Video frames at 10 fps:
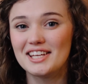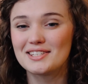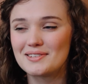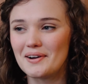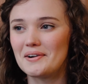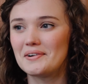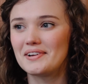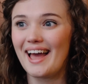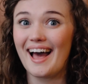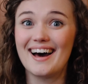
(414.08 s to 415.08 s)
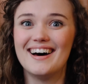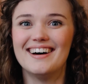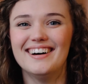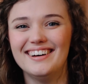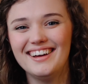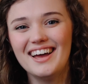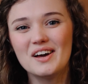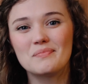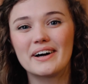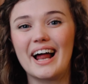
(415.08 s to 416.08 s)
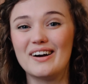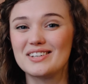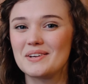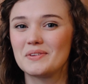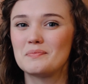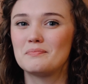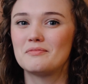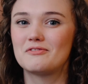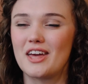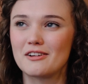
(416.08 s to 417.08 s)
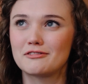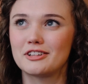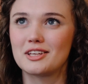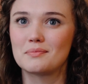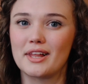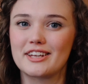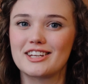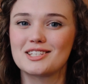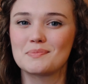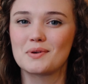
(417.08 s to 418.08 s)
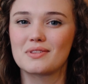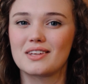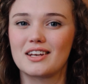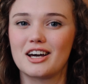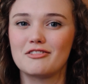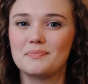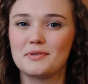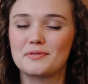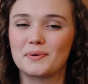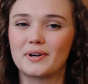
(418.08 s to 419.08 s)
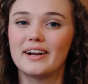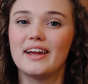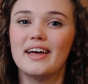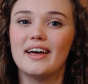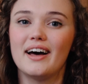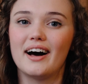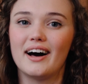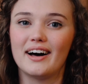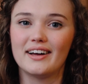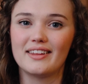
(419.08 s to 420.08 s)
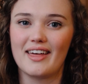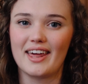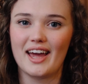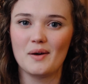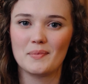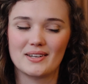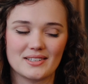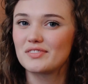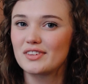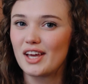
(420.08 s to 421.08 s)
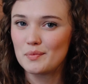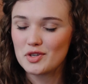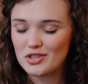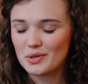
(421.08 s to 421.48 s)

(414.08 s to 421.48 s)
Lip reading: So yeah, but I was able to thankfully blend it smooth enough before that happened. I'm sure